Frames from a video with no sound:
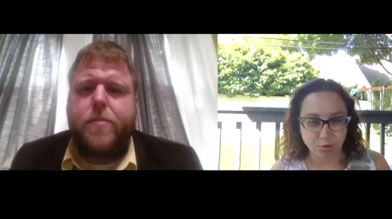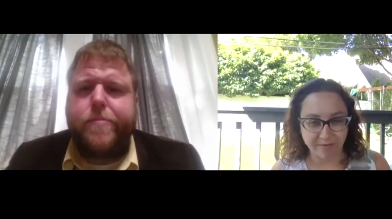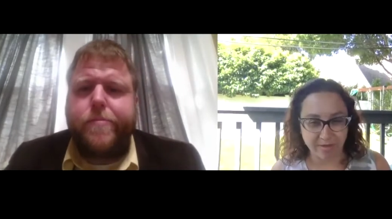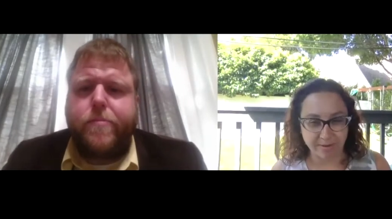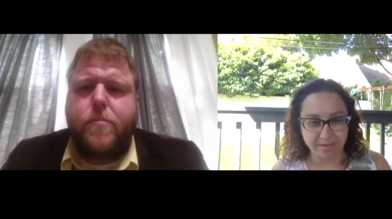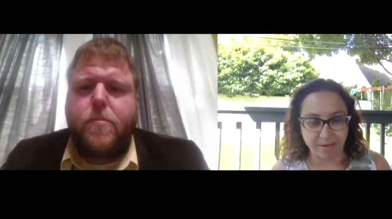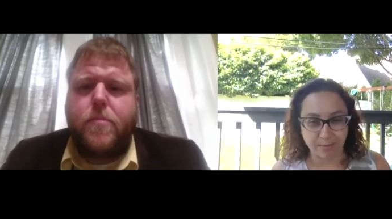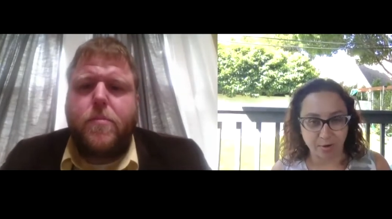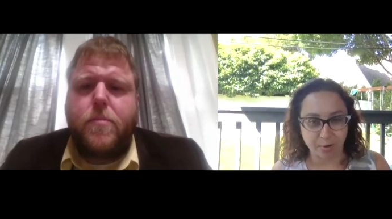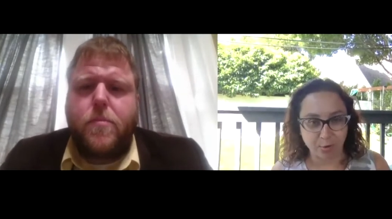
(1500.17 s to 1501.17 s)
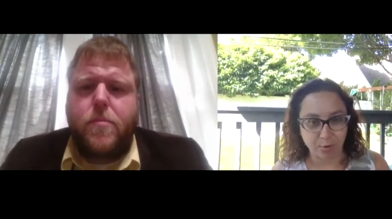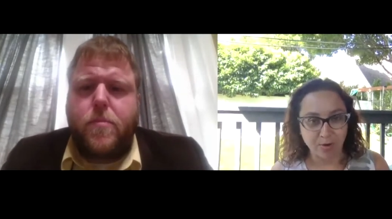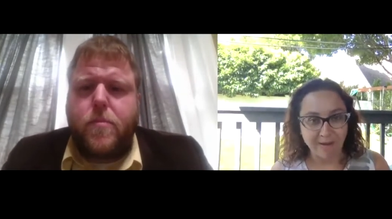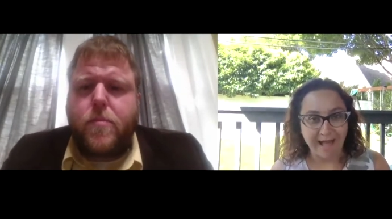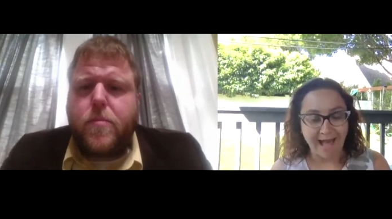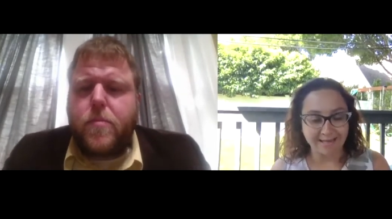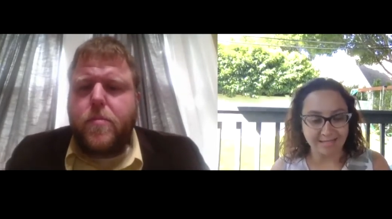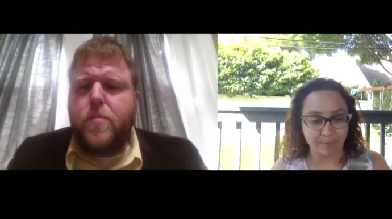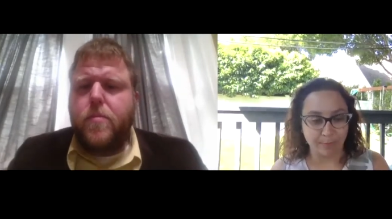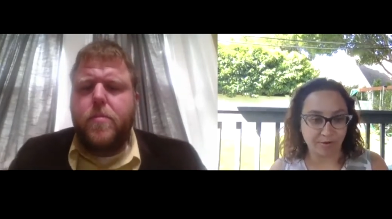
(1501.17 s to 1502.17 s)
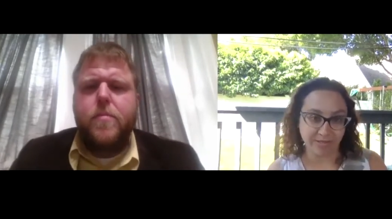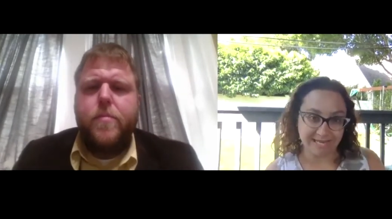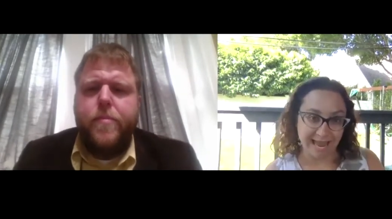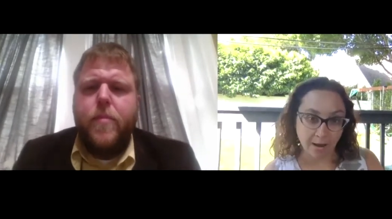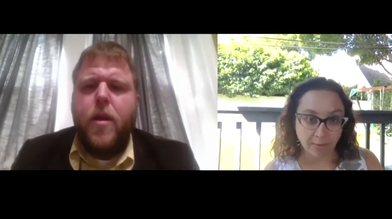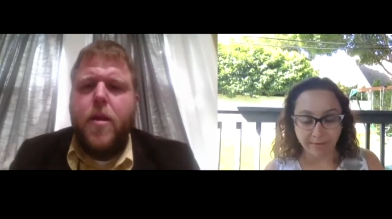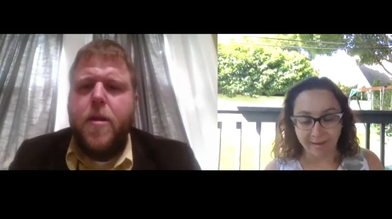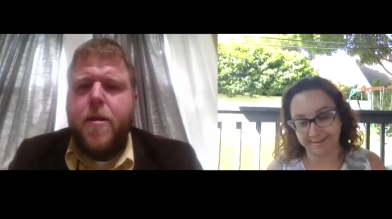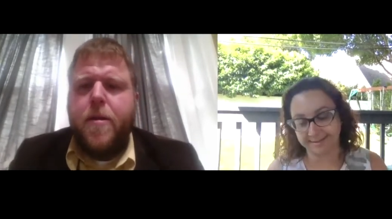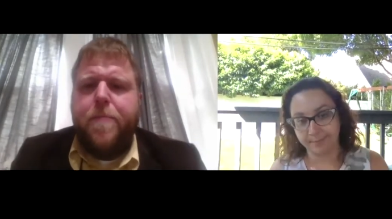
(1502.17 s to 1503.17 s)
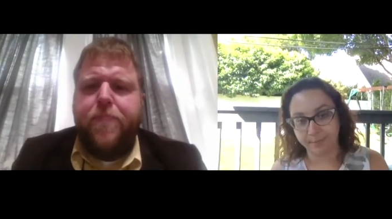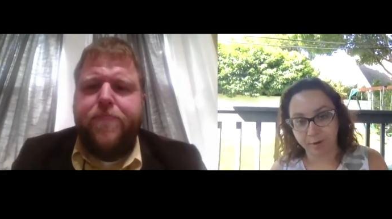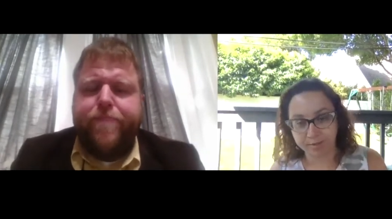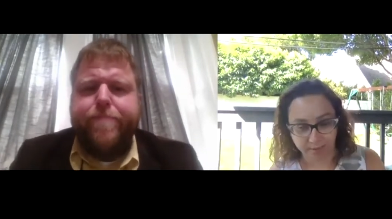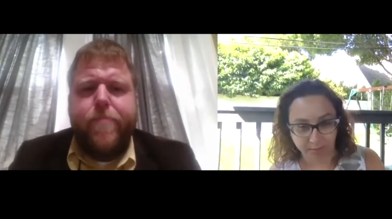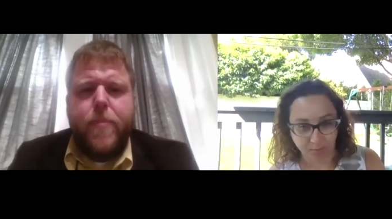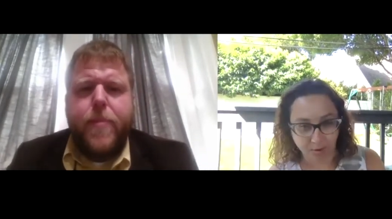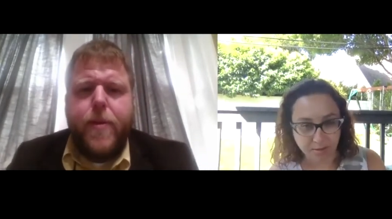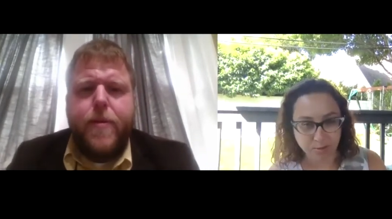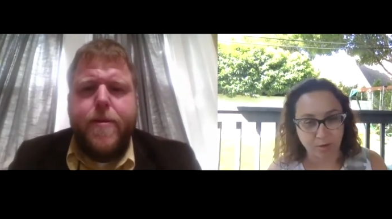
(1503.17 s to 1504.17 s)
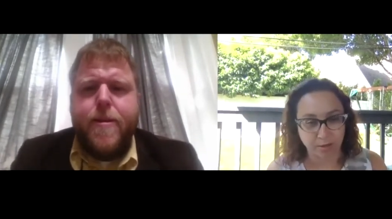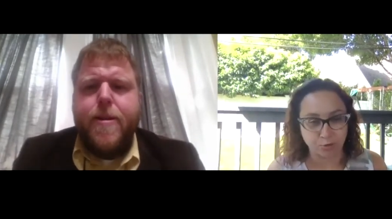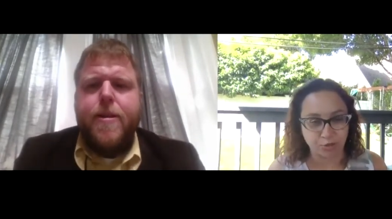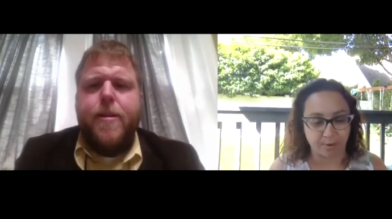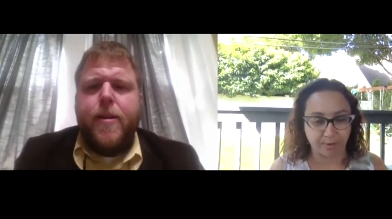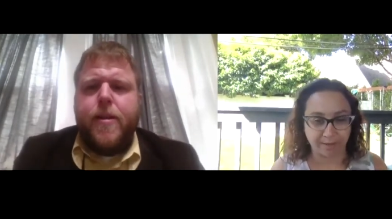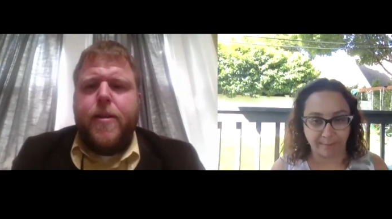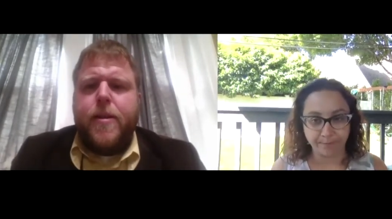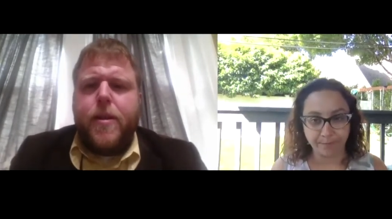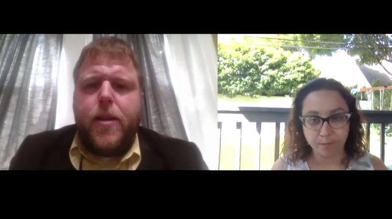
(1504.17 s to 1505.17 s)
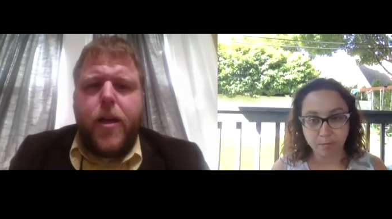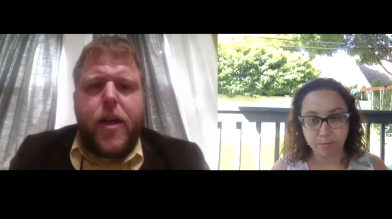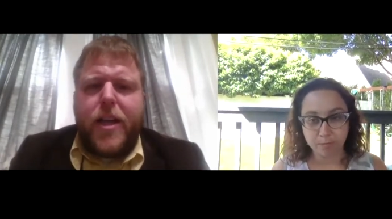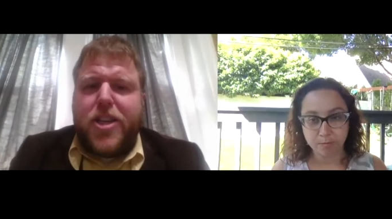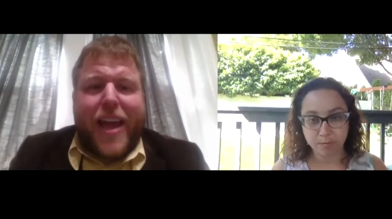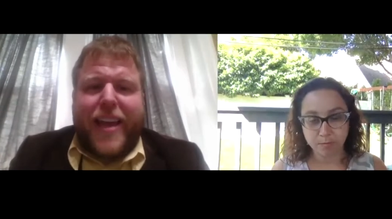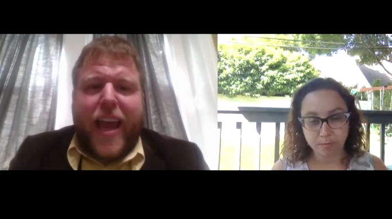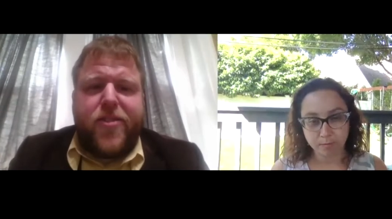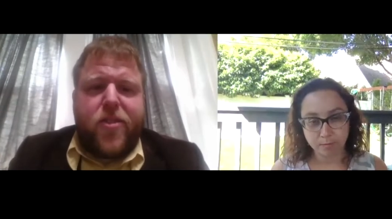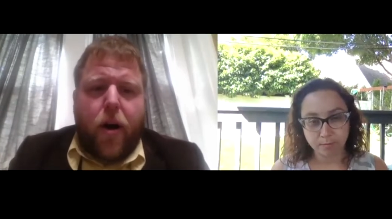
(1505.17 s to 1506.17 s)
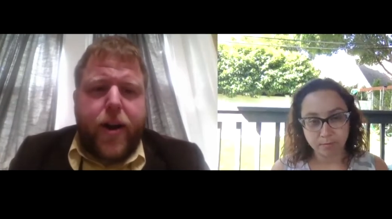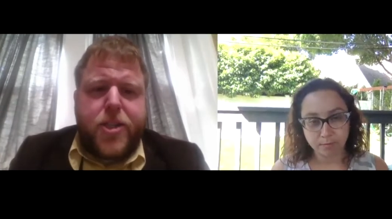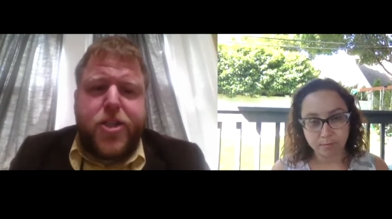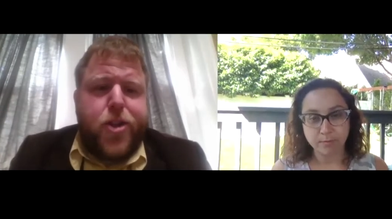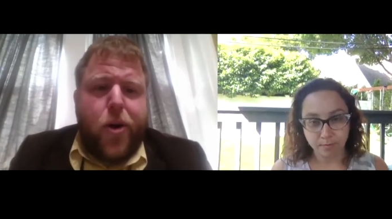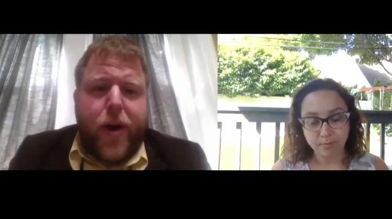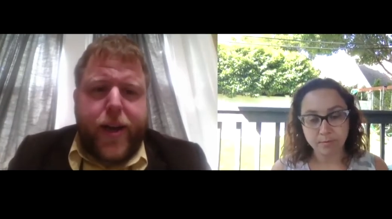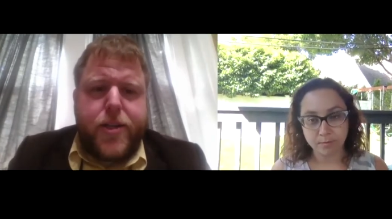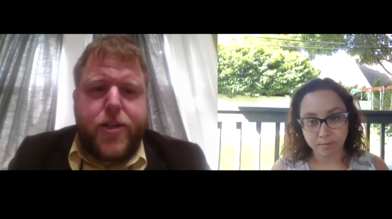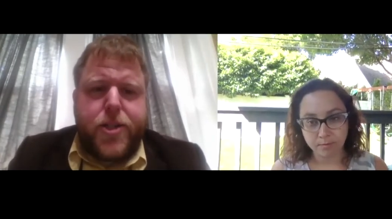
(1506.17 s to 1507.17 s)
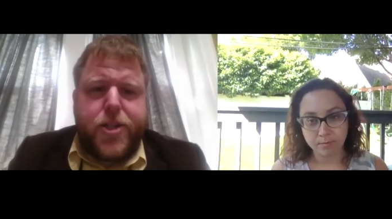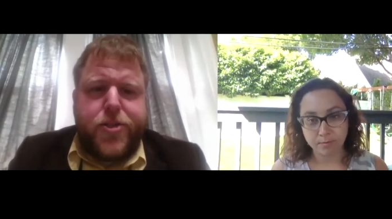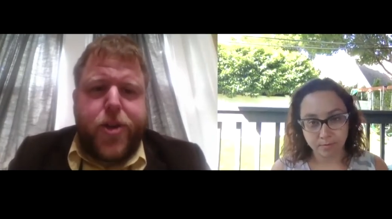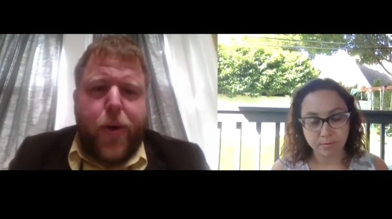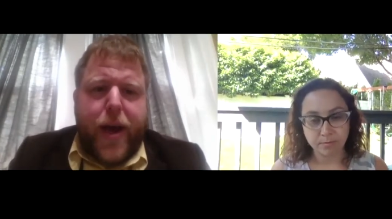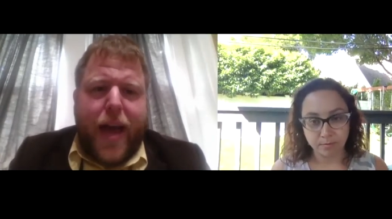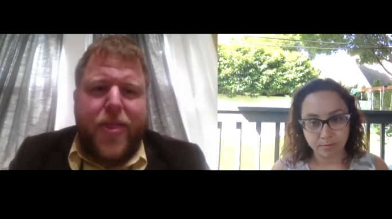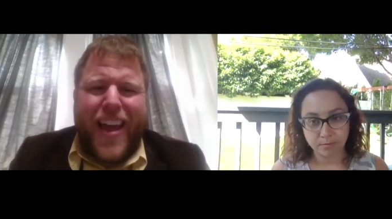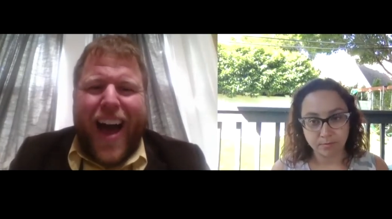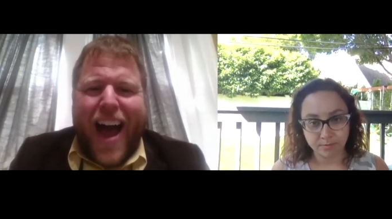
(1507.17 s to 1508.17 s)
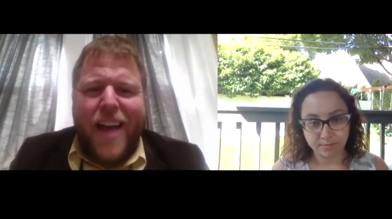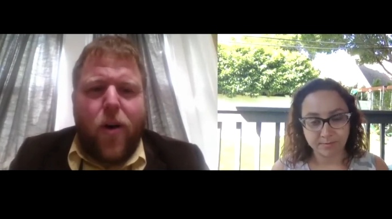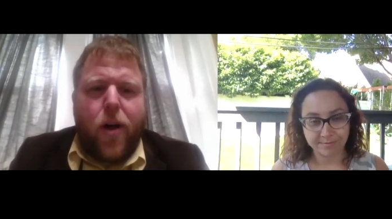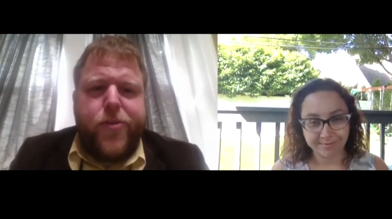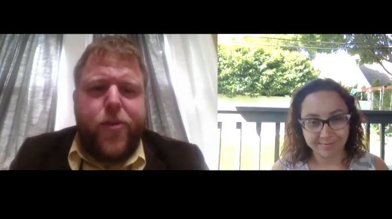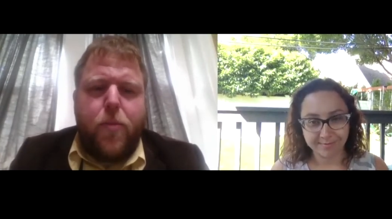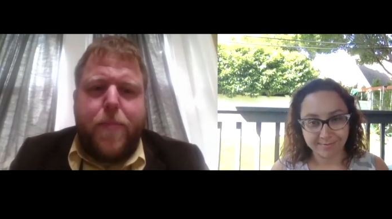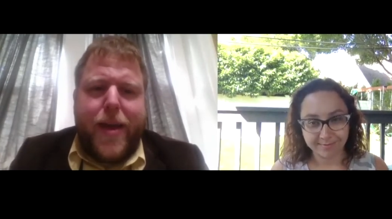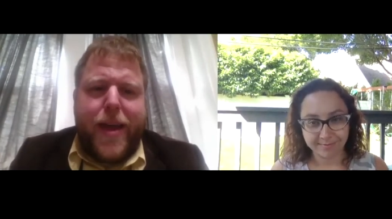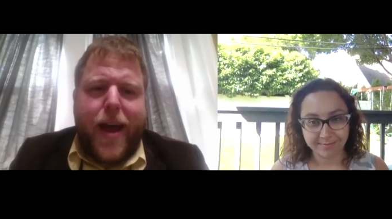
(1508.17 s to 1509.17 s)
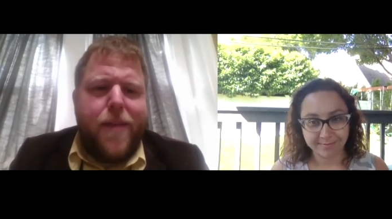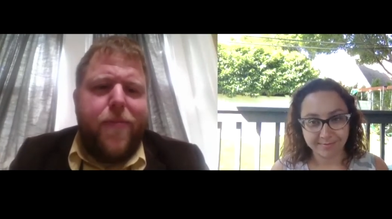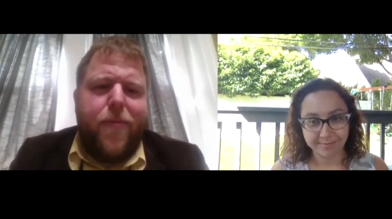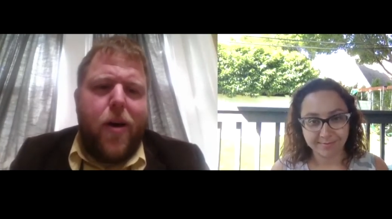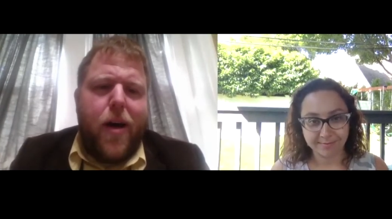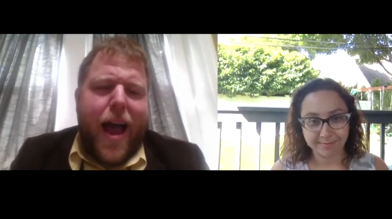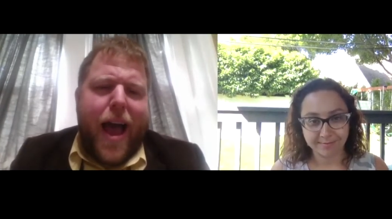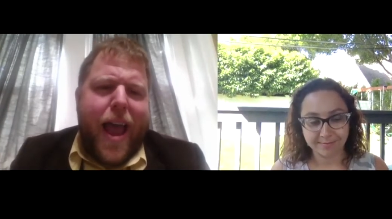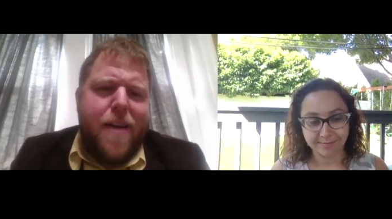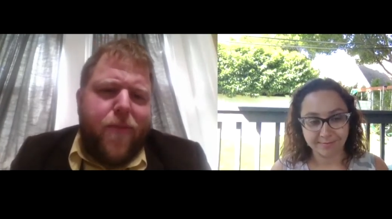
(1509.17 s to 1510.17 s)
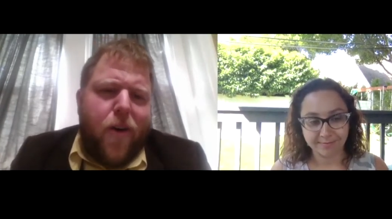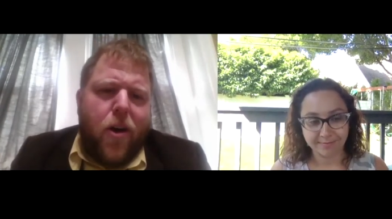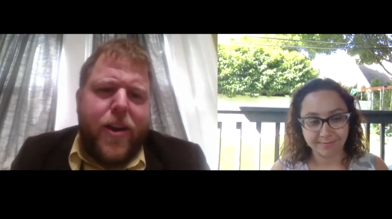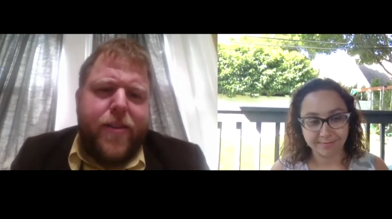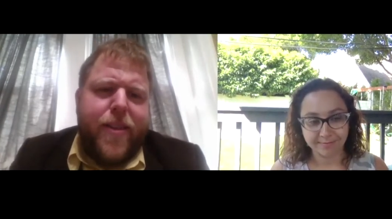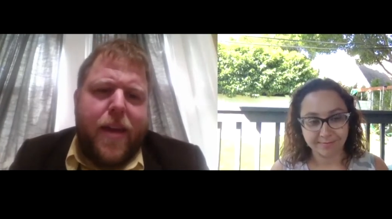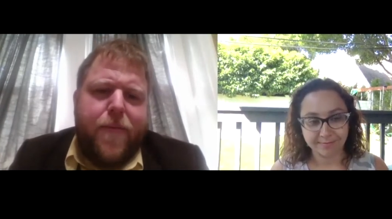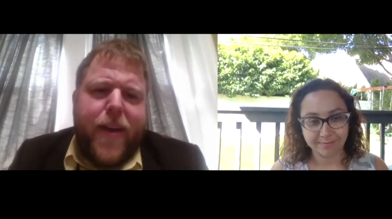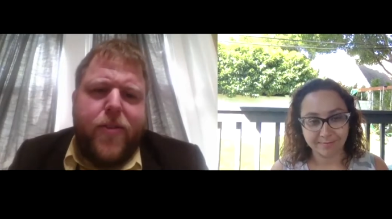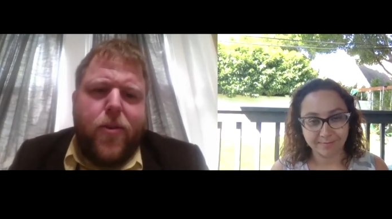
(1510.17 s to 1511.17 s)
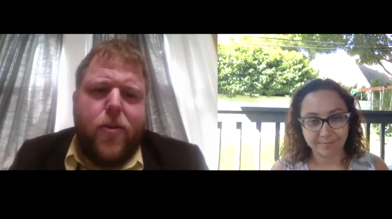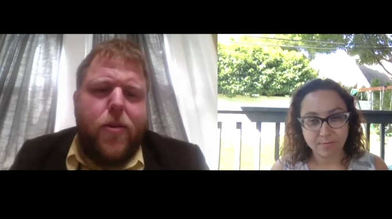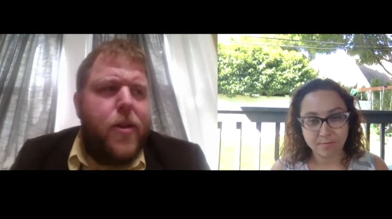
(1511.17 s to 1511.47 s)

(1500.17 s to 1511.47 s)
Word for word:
Speaker 1: give them as someone who has a book that's out, has some books in the works? What can you share with them?
Speaker 2: Get started. Just do it. Just do it. I think I've also been I fall I have fallen into that fatal